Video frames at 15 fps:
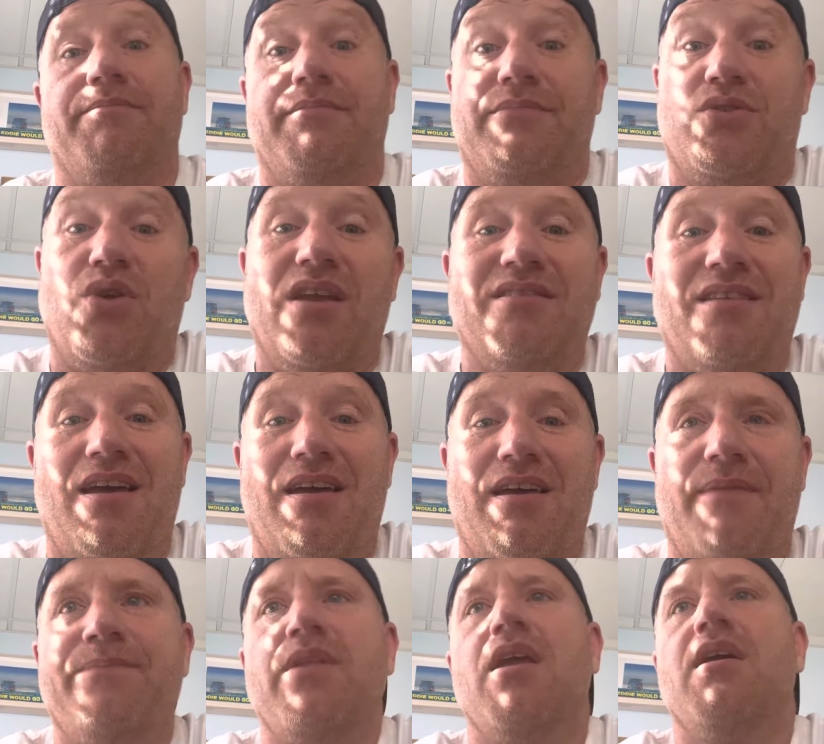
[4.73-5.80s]
strength
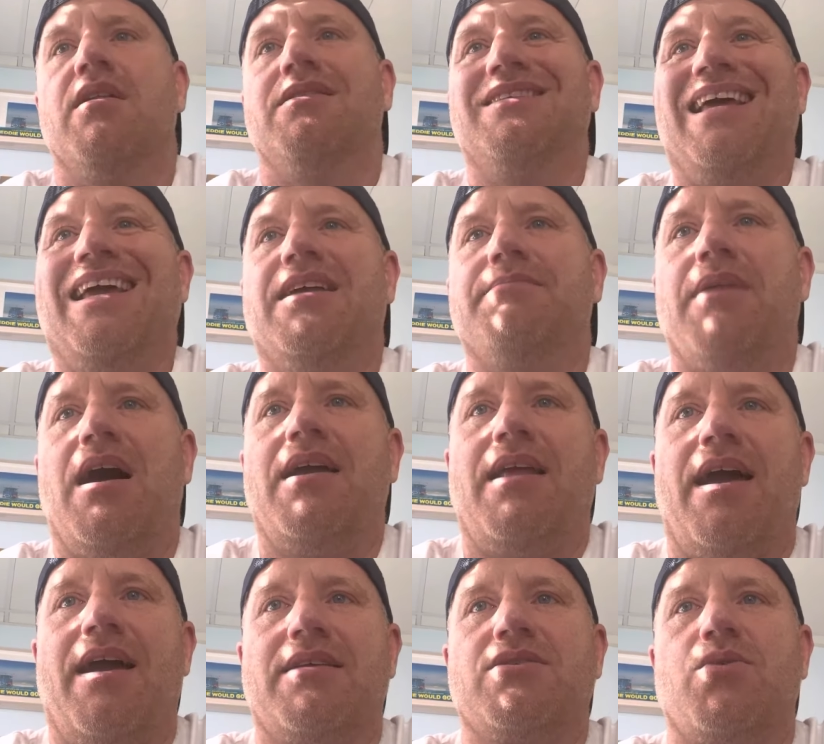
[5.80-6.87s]
day, landmine
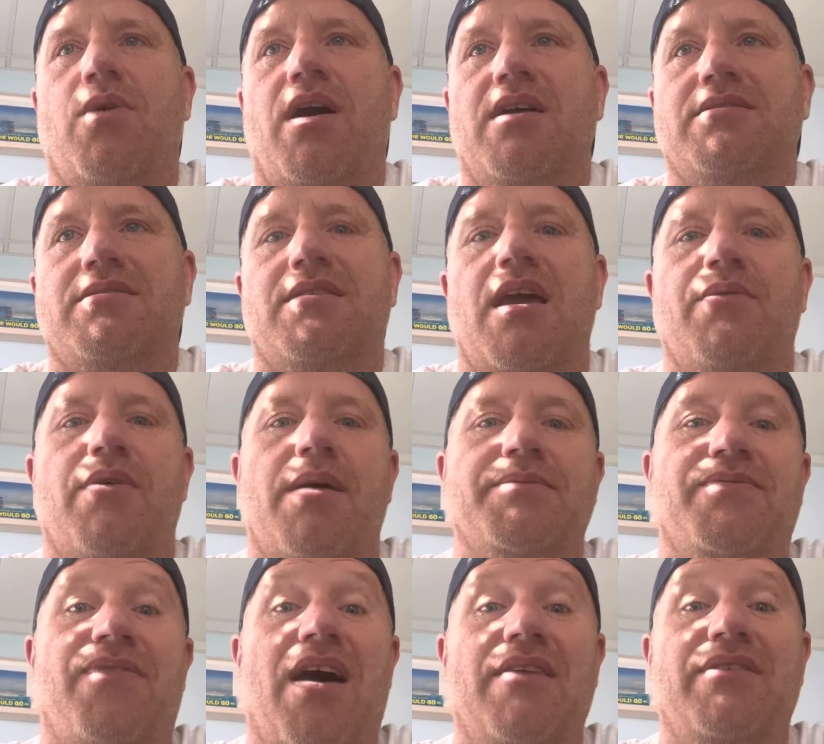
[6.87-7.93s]
hack squats, 10
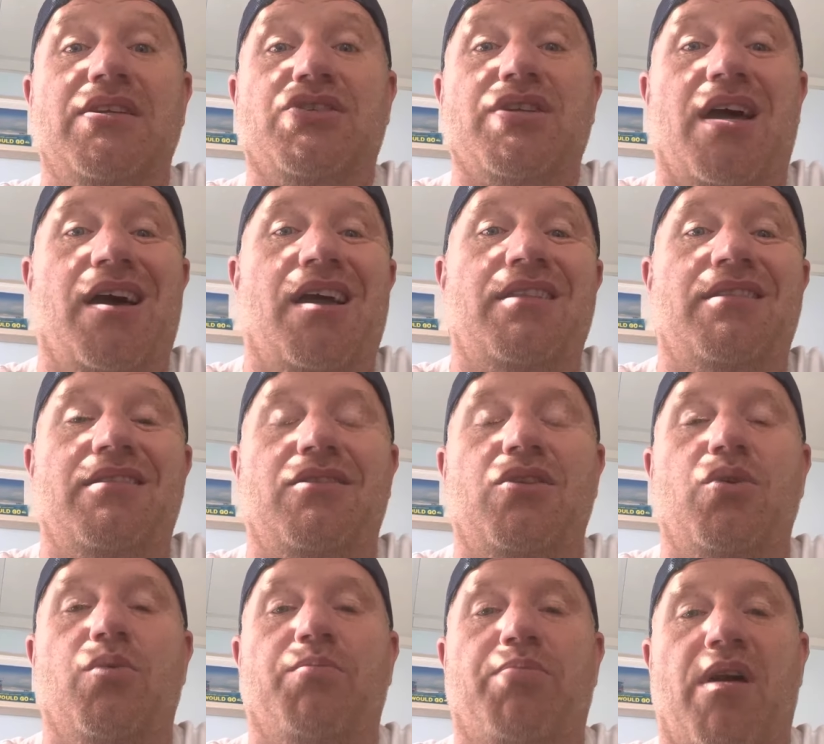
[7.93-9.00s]
reps, 5 each side.
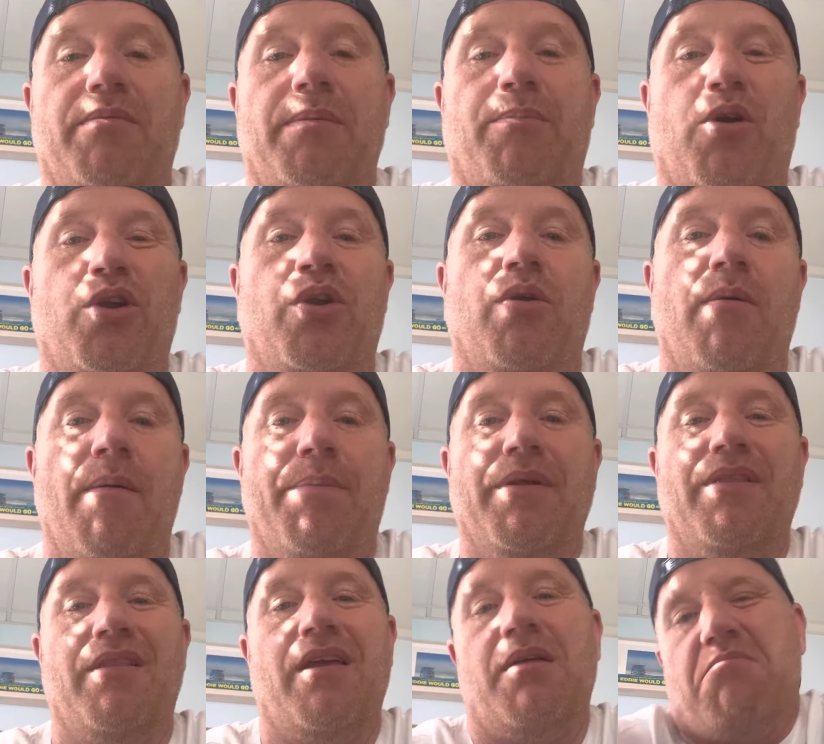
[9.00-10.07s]
You would probably partner up
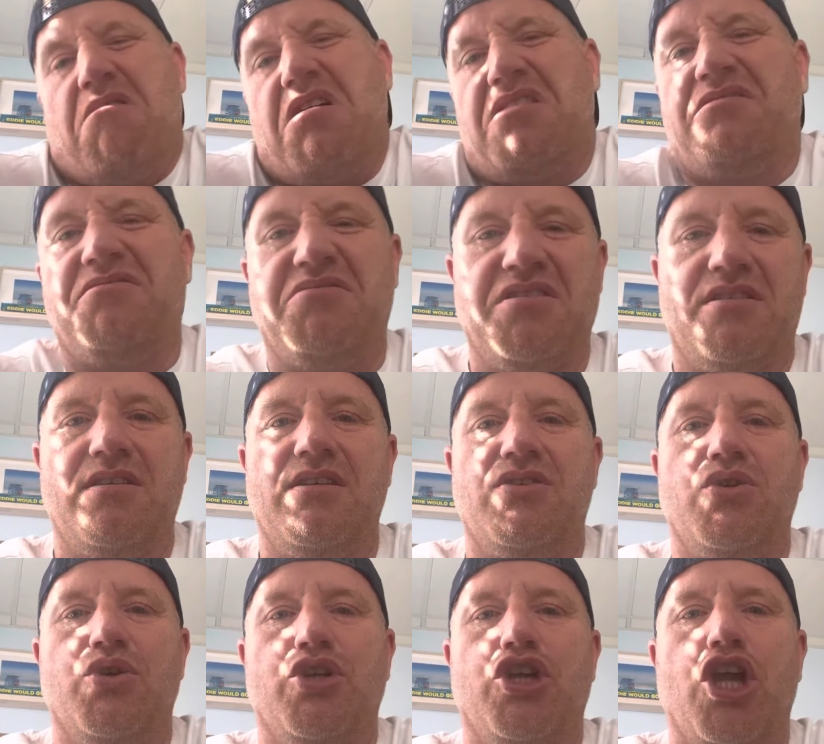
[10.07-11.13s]
on the landmines. It's just
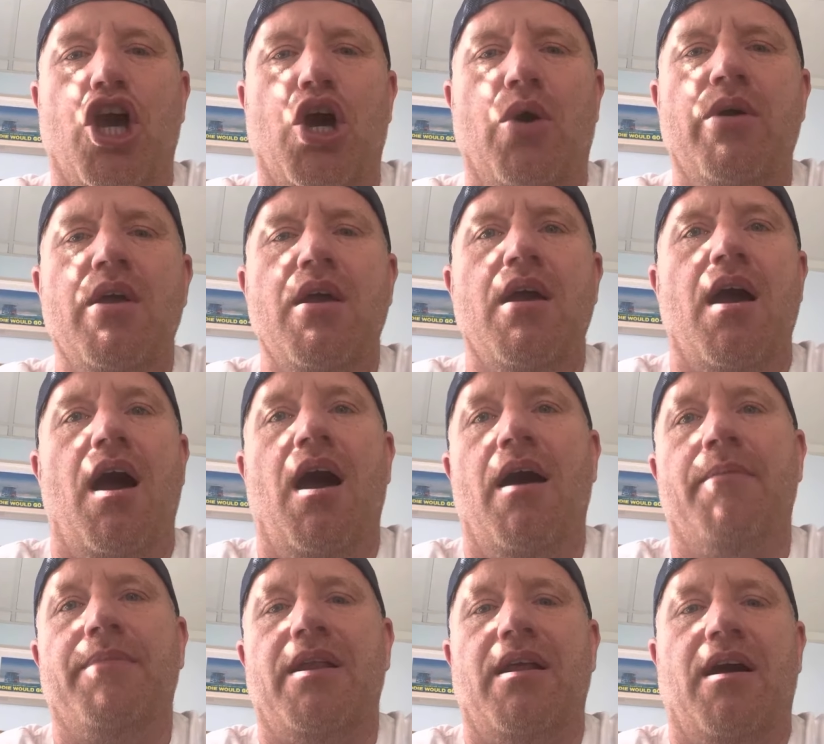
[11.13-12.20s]
easier to go,
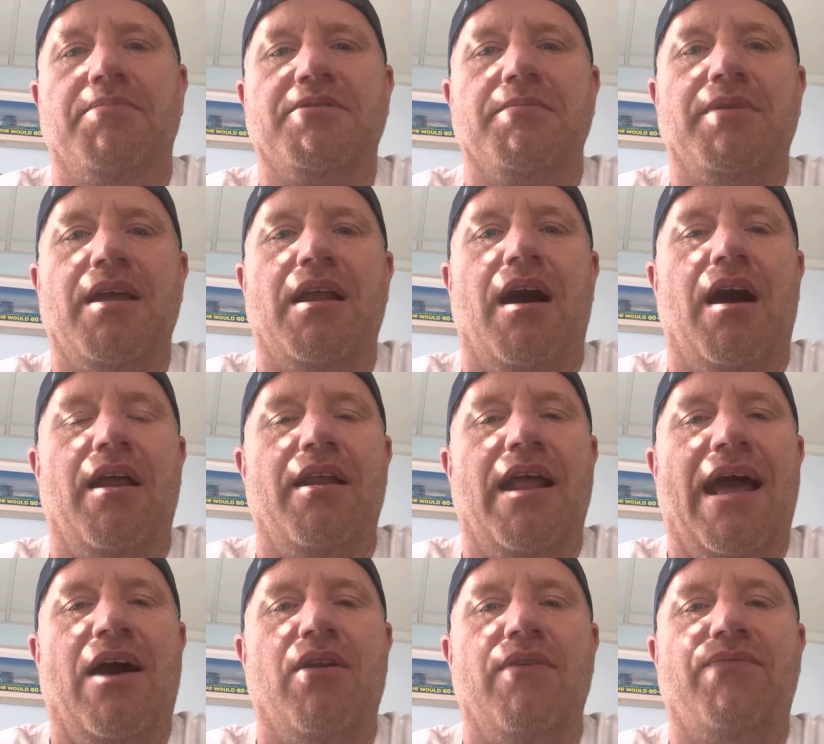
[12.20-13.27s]
and it helps them get on and
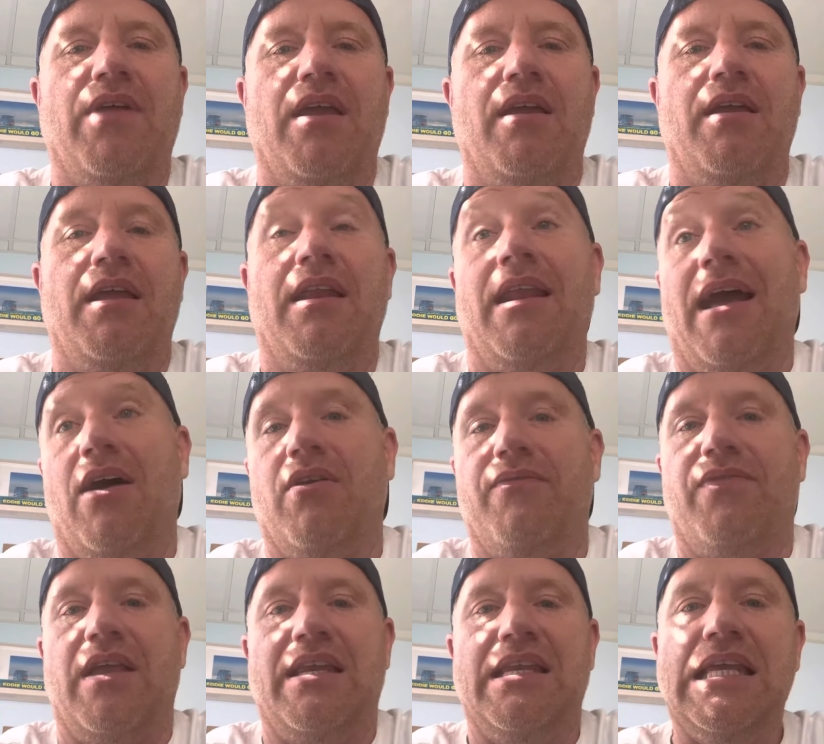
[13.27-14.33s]
out if they
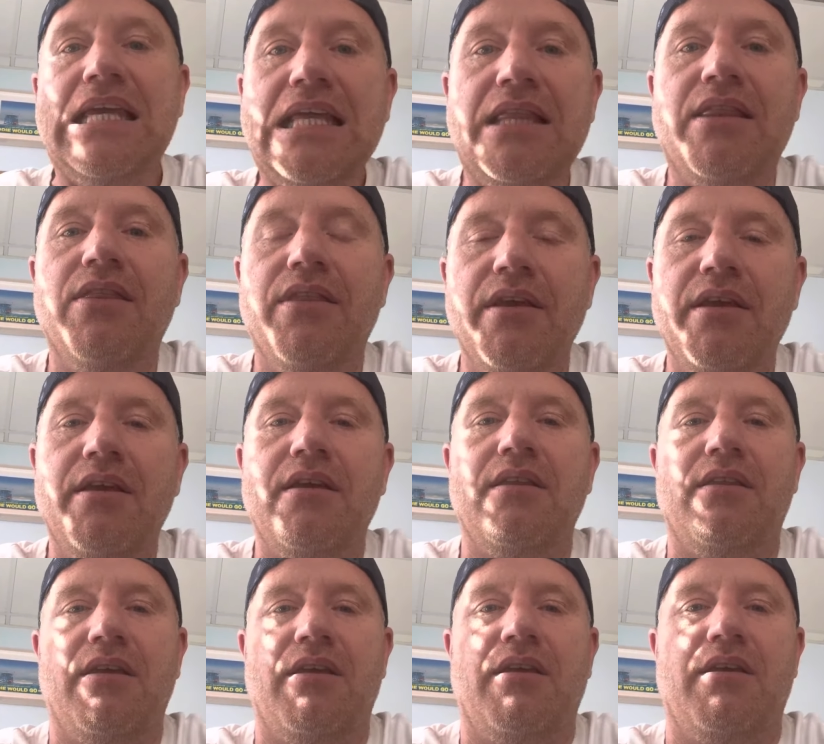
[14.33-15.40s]
need
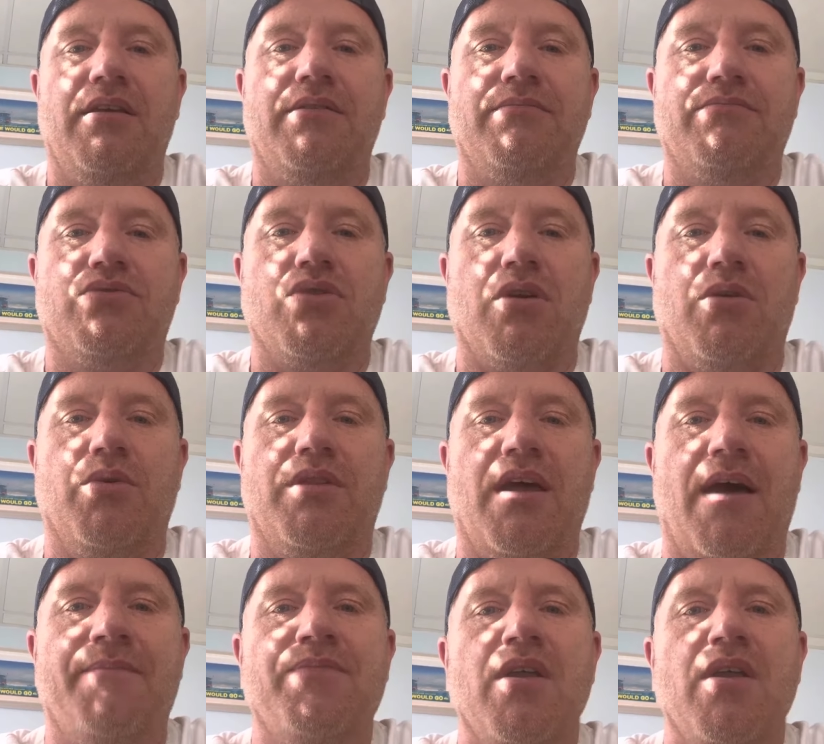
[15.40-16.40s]
the struggle with that.